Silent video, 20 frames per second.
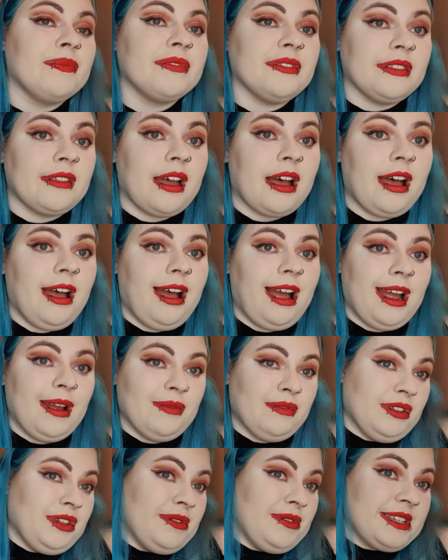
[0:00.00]
that I
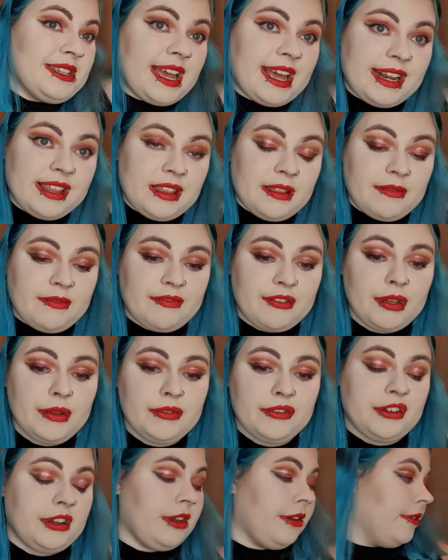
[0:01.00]
will use again in the
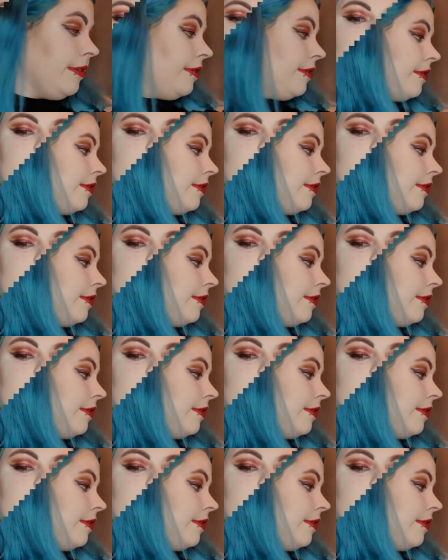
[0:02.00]
future.